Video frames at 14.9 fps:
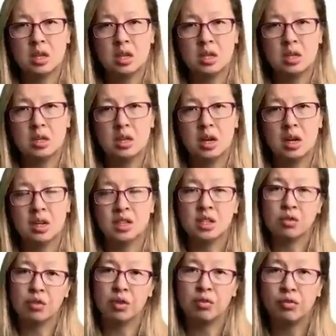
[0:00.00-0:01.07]
in uh,
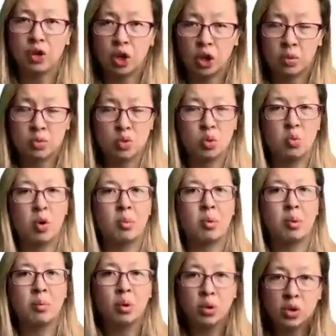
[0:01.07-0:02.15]
different firms or what
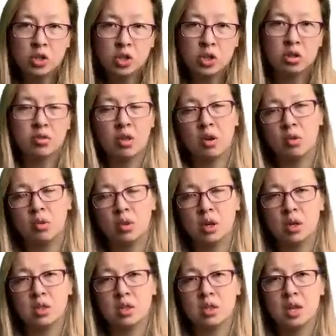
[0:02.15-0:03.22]
proportion of their
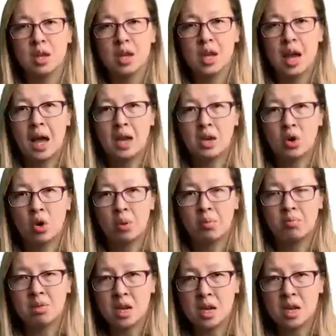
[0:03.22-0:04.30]
audits are not
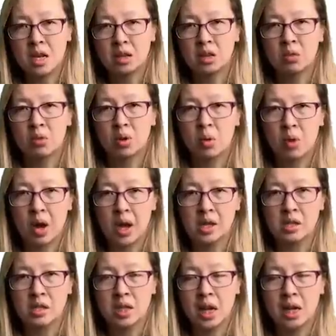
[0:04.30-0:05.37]
meeting the required
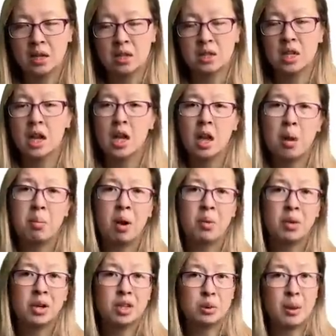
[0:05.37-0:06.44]
standards, but
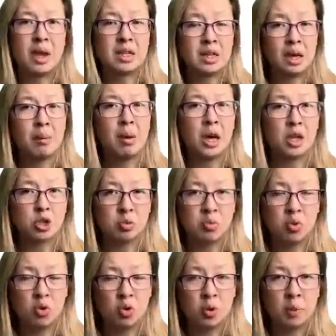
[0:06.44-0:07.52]
we're expecting much
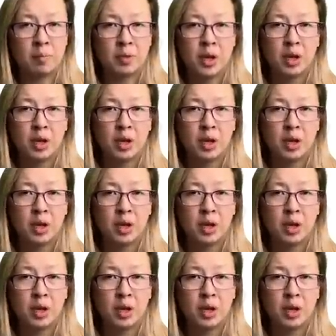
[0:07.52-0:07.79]
more.